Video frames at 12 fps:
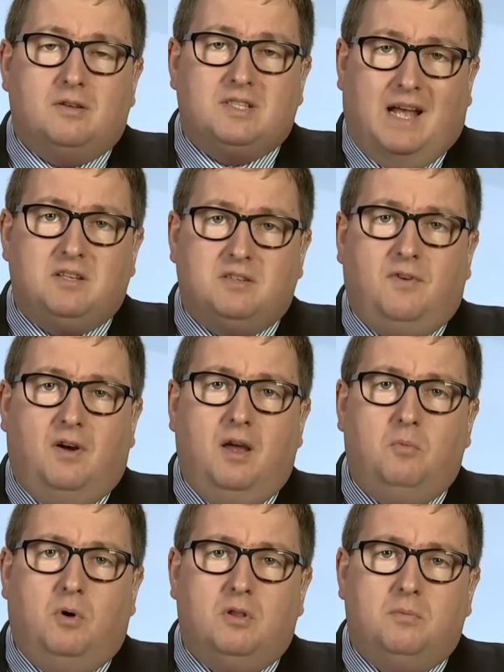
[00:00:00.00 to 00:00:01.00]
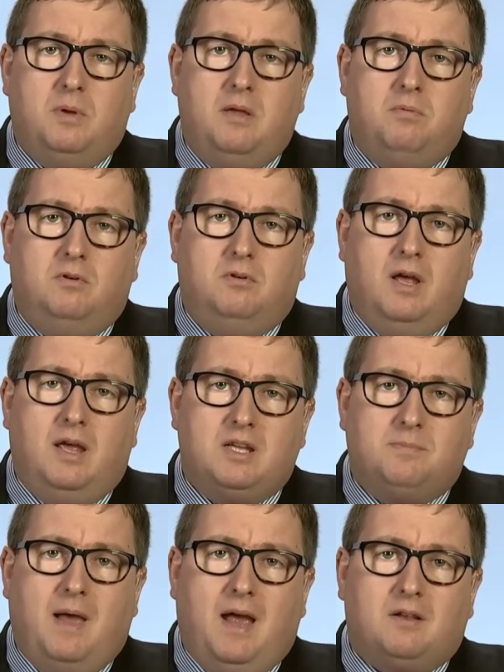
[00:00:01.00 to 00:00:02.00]
satisfy what the people
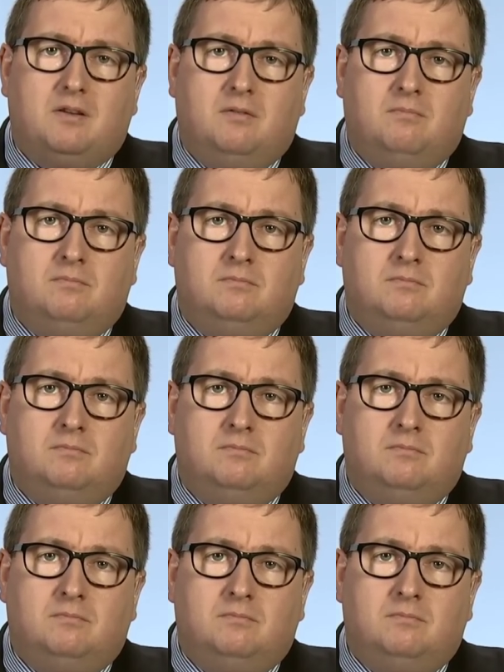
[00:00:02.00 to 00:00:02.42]
expect.